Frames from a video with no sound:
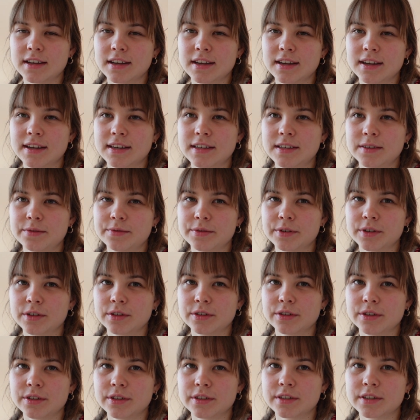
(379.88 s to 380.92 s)
a
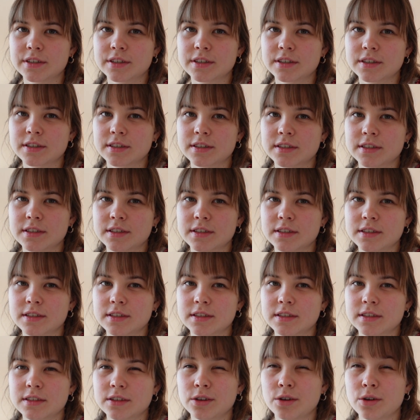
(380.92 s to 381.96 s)
difficult
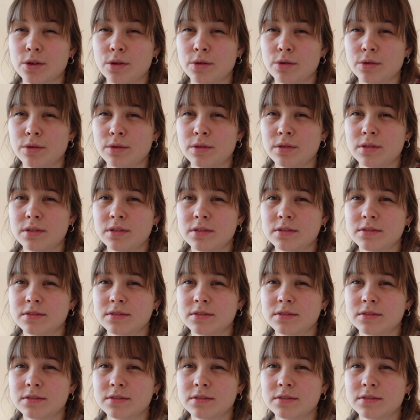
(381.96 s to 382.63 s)
goal.